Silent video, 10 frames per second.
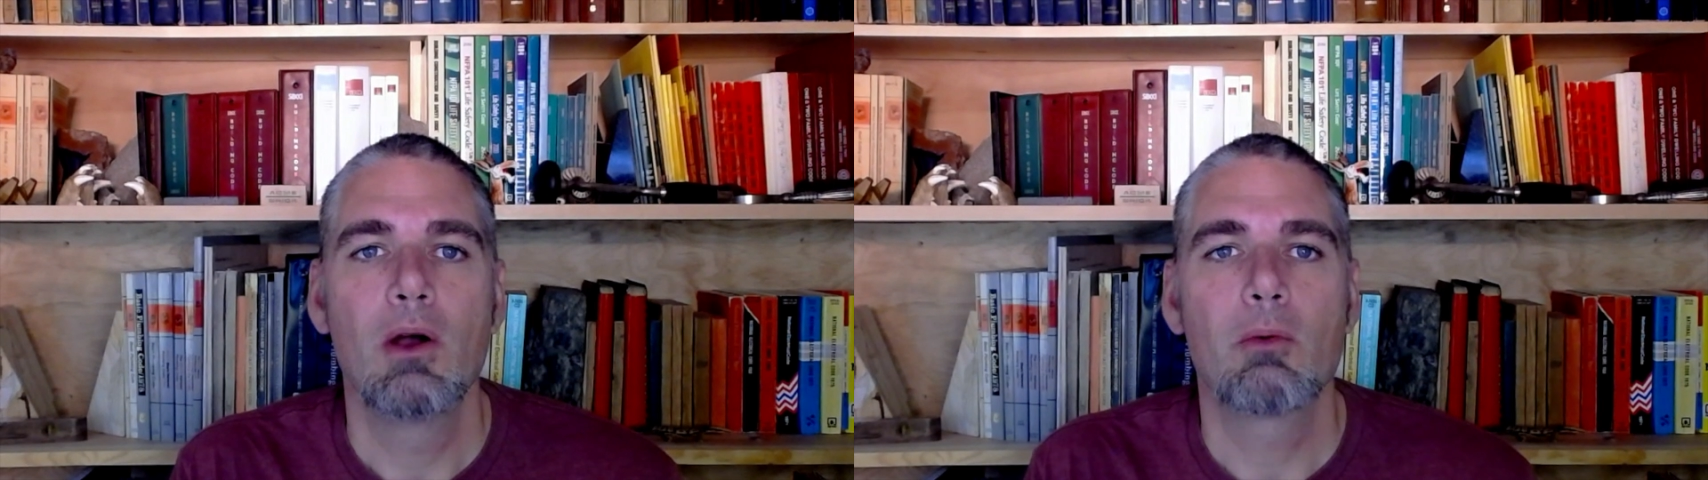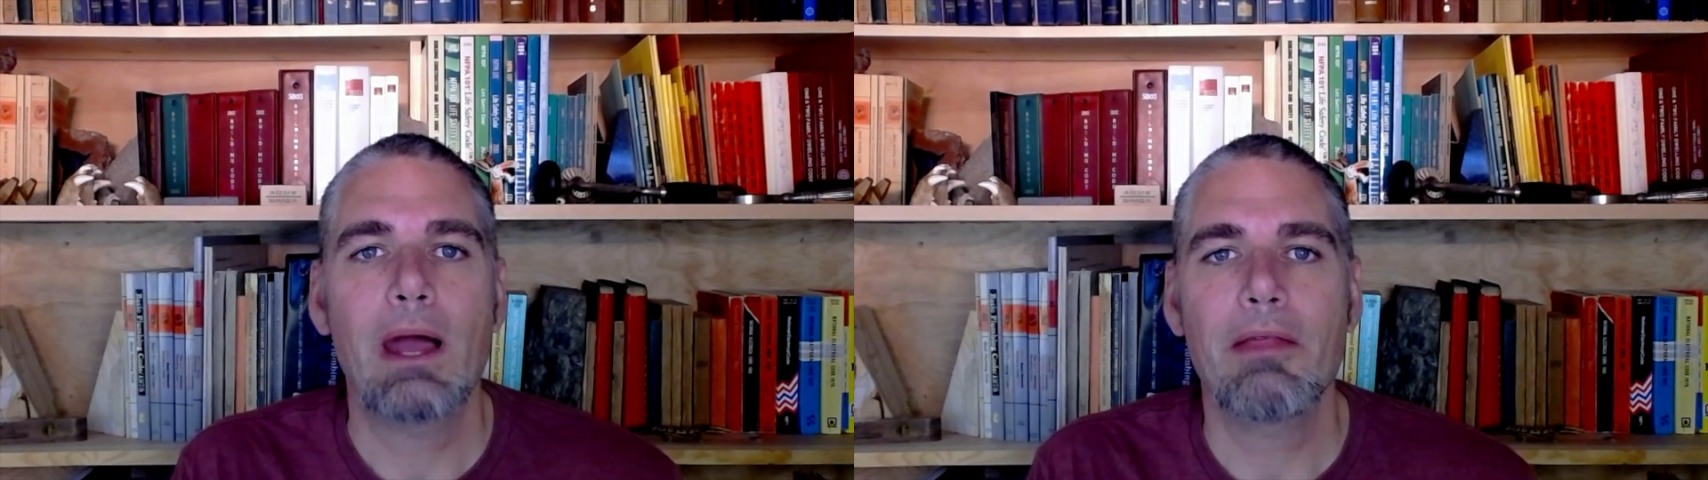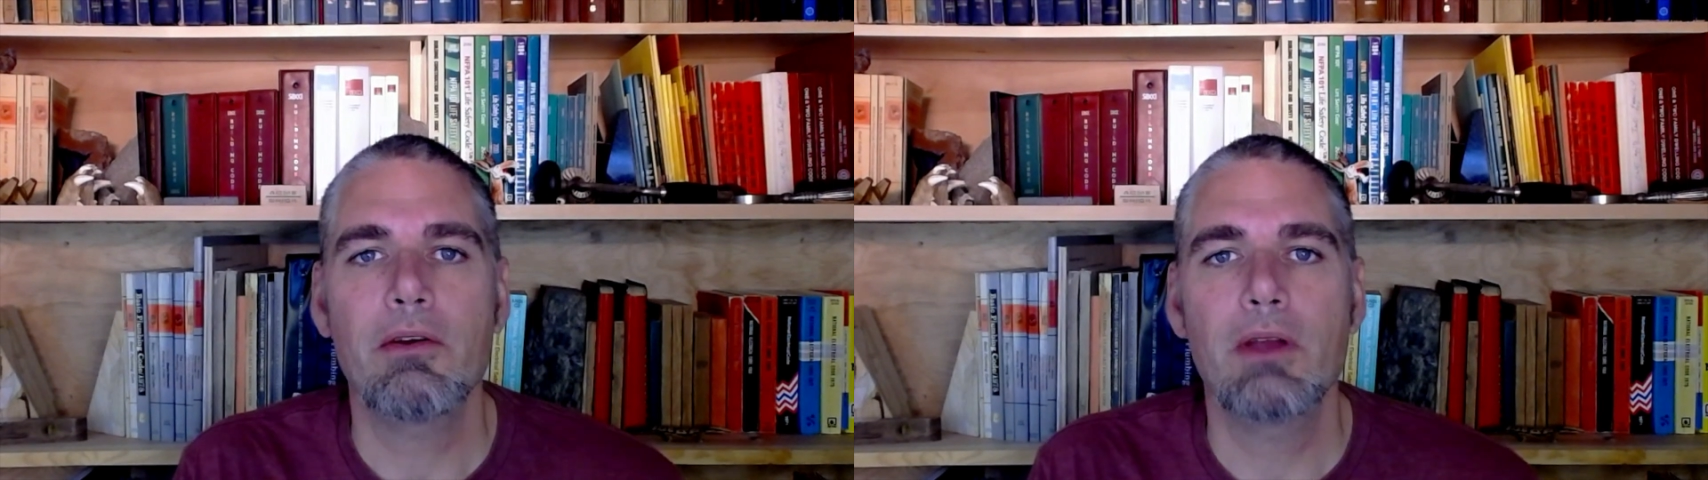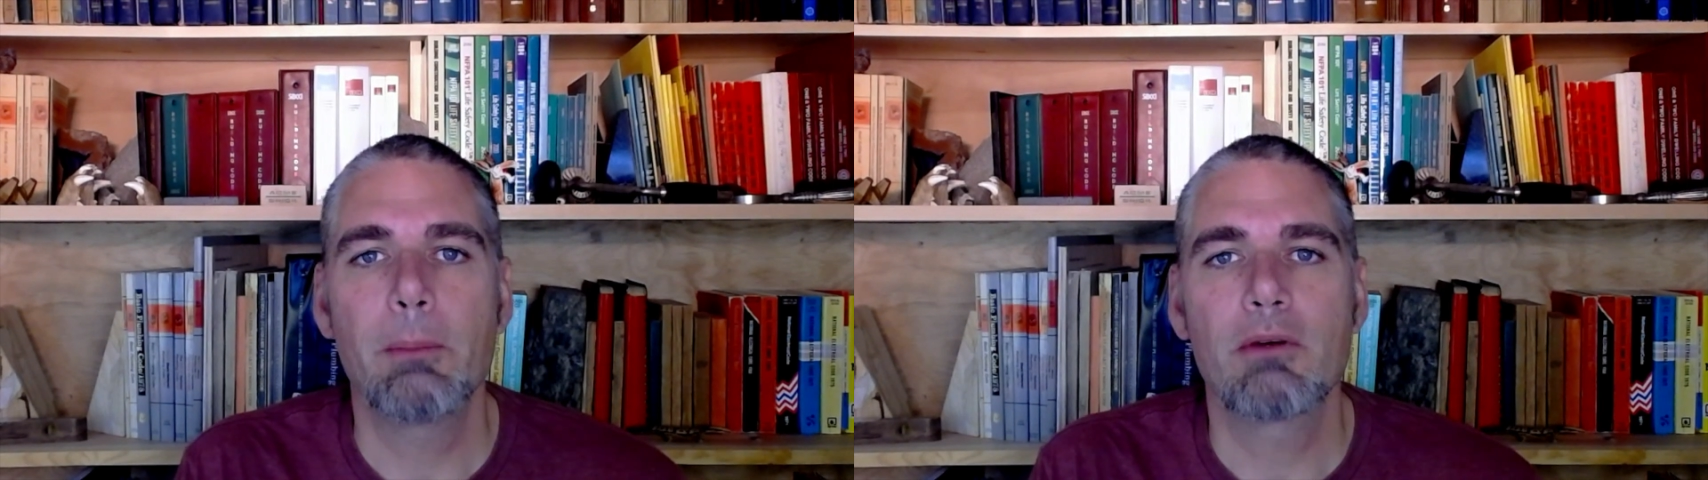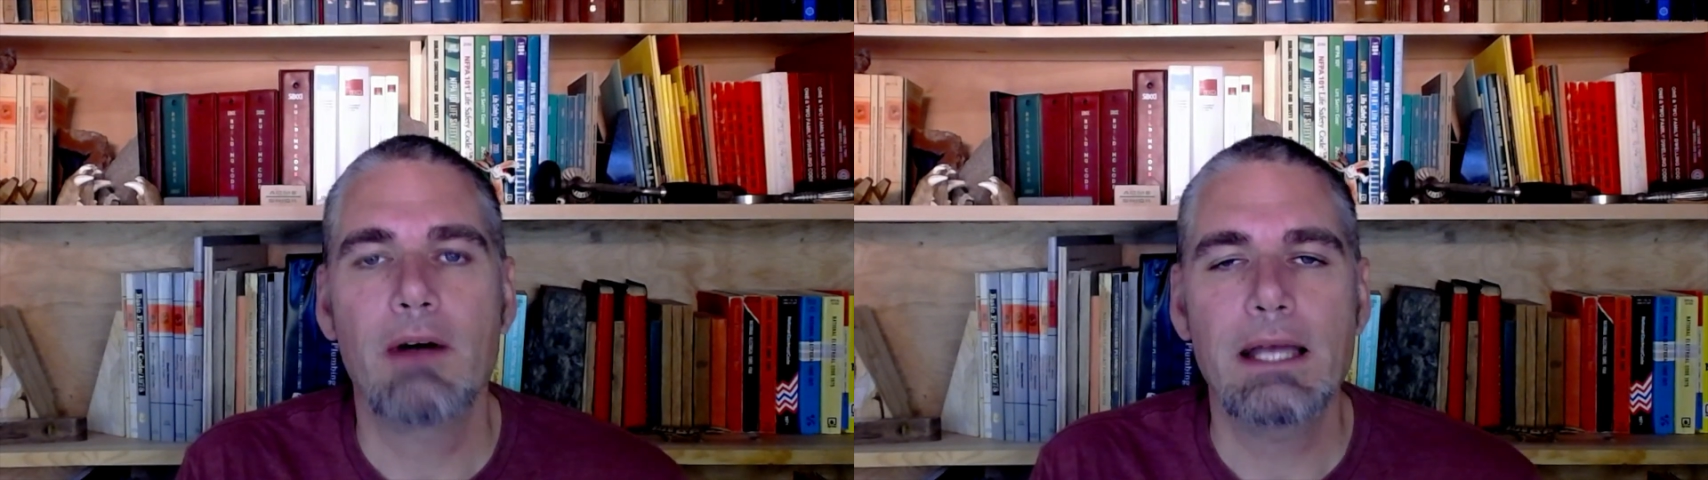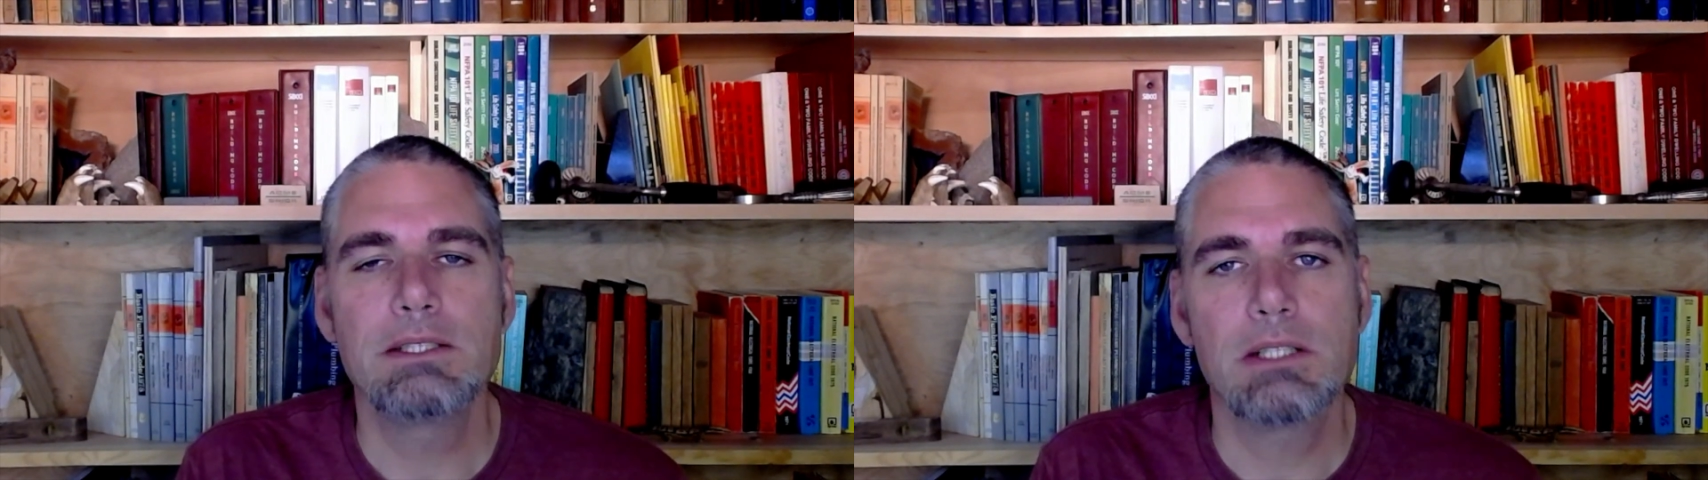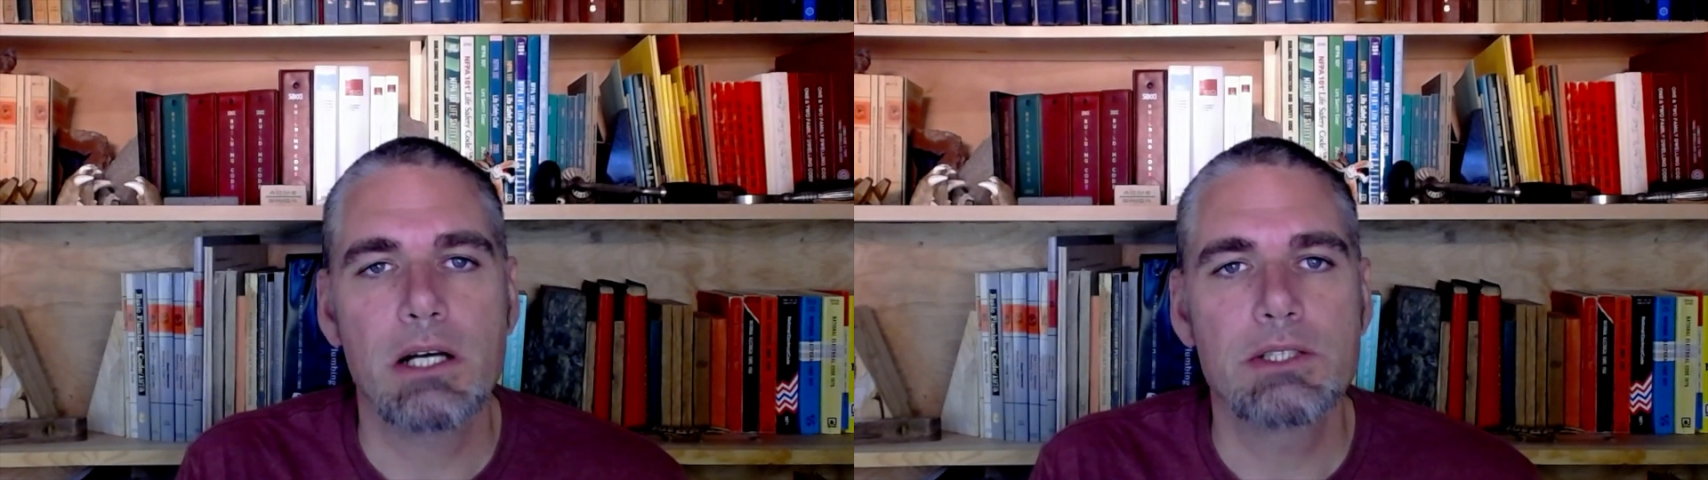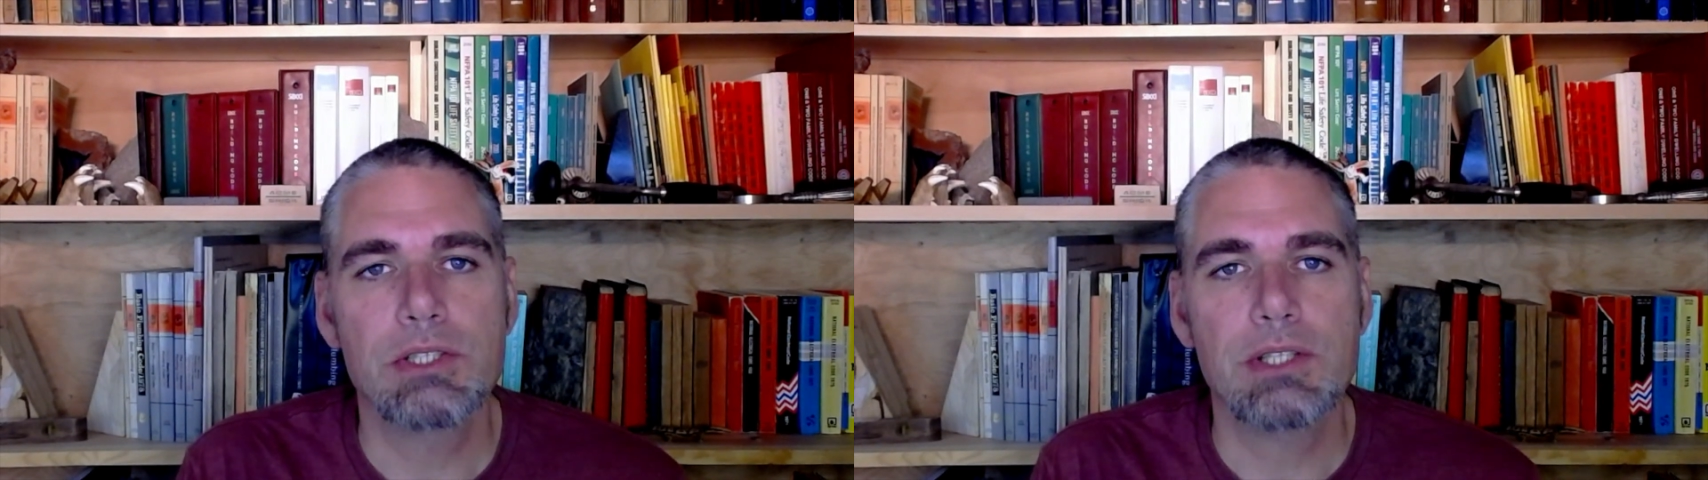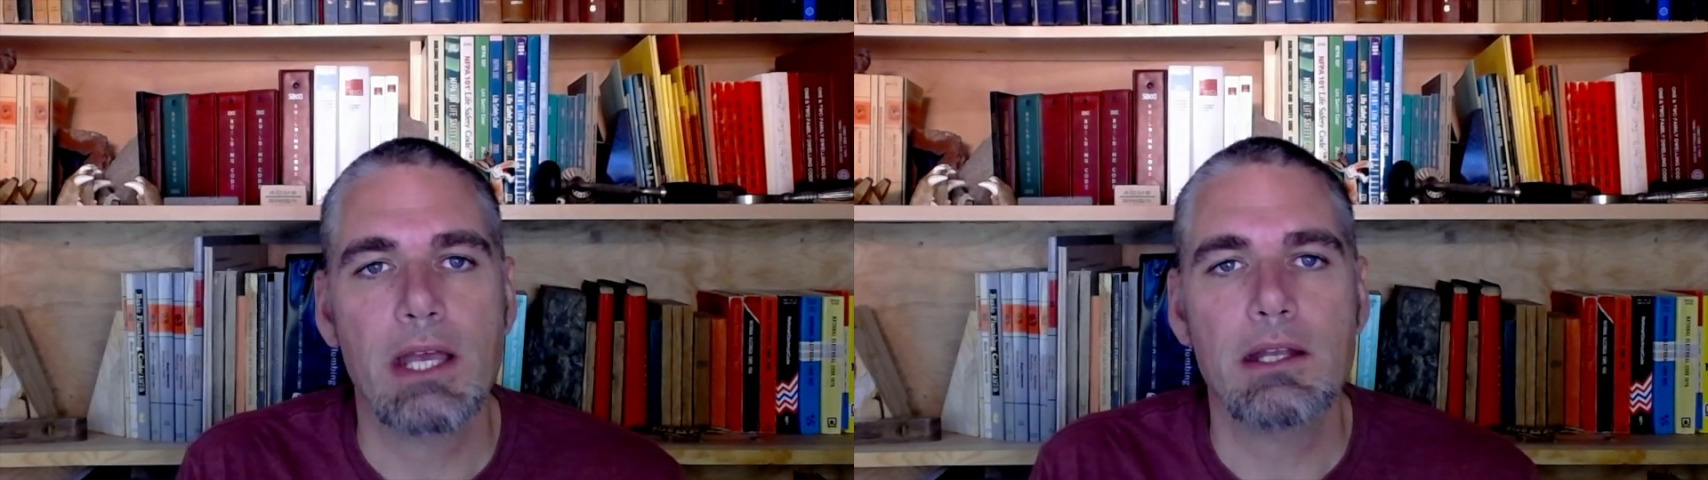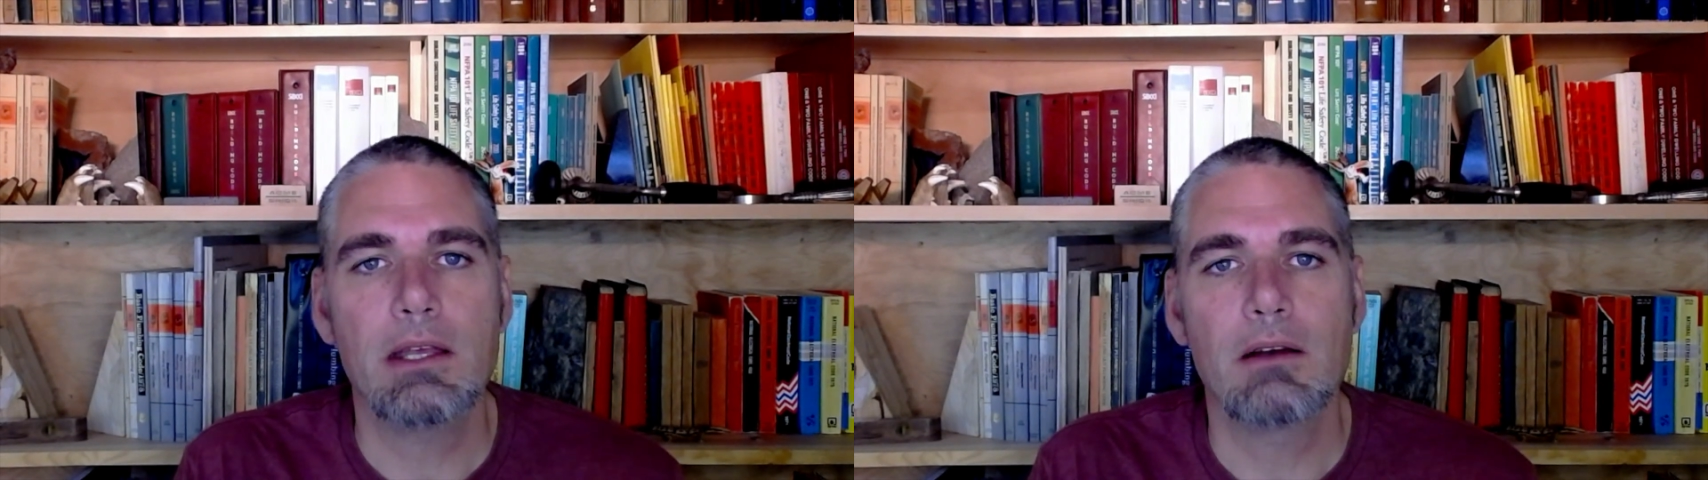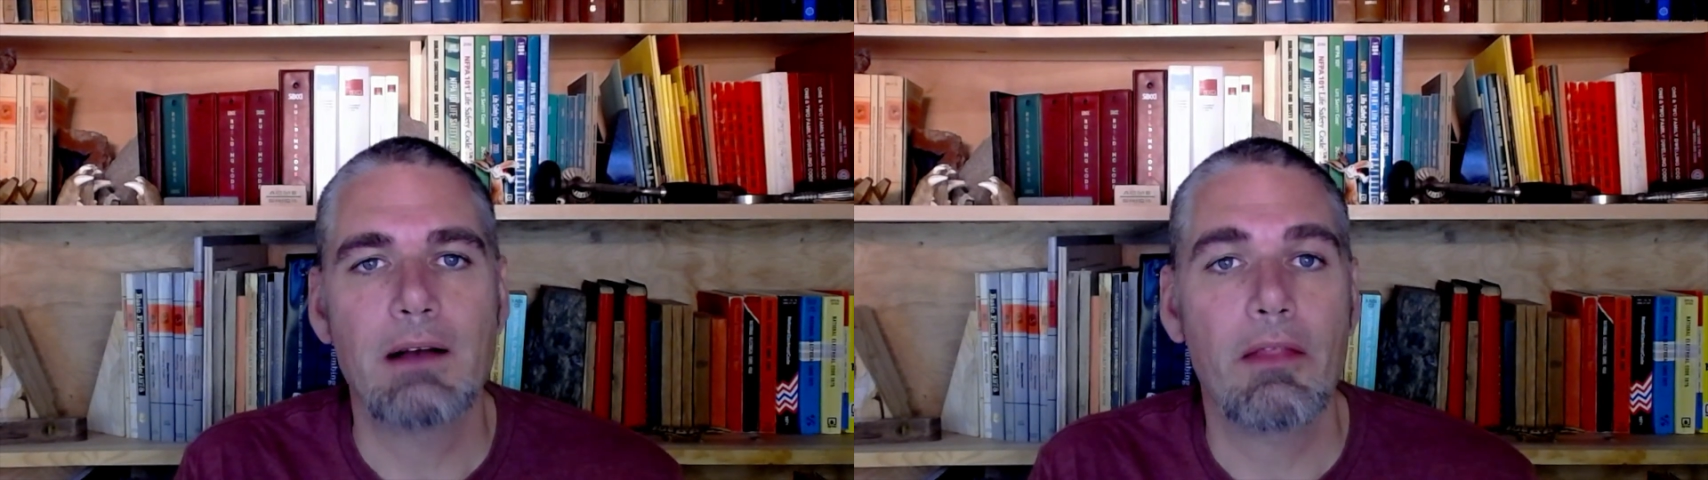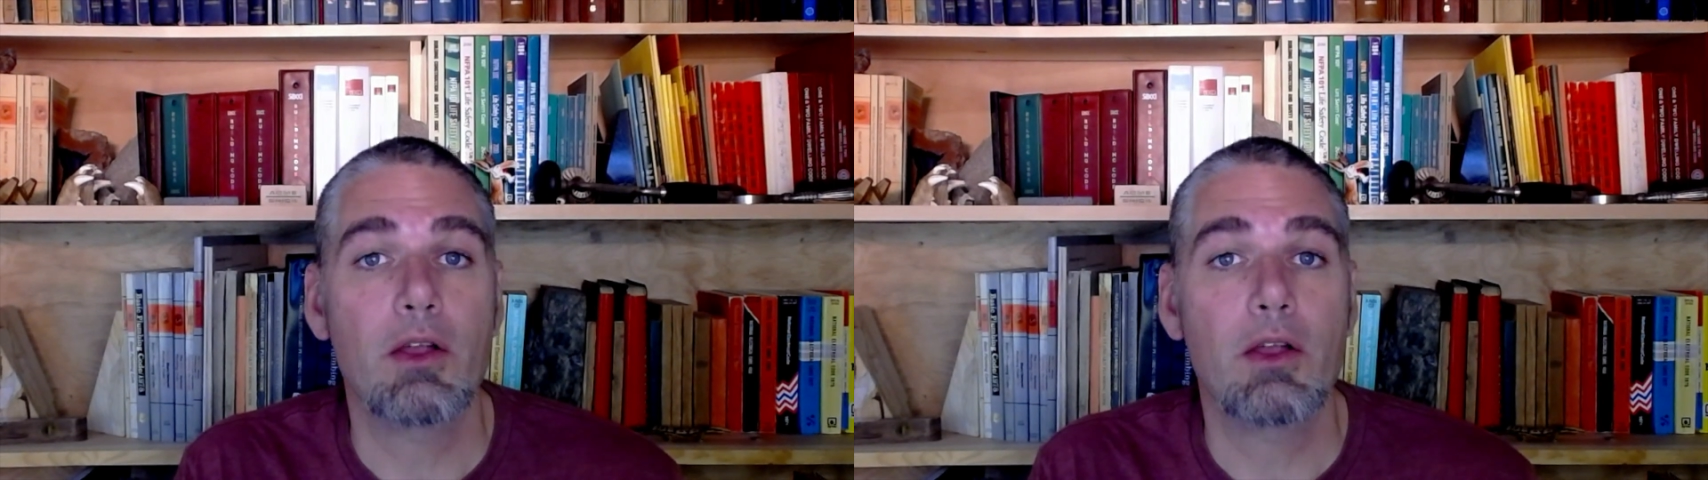Rather, it provides an understanding of how the